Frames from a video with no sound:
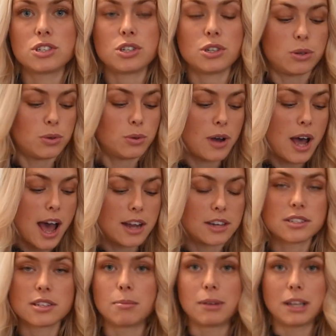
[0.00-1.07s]
to add
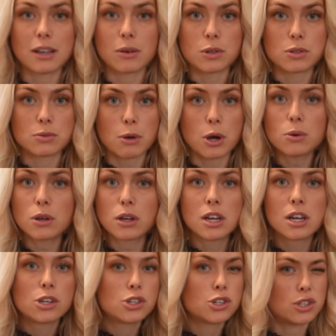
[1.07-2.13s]
some liquid smoke,
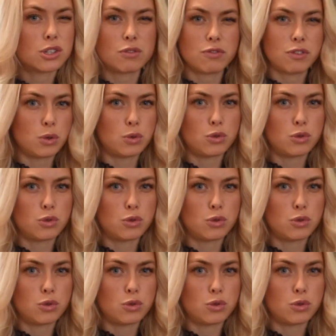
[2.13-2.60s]
just a few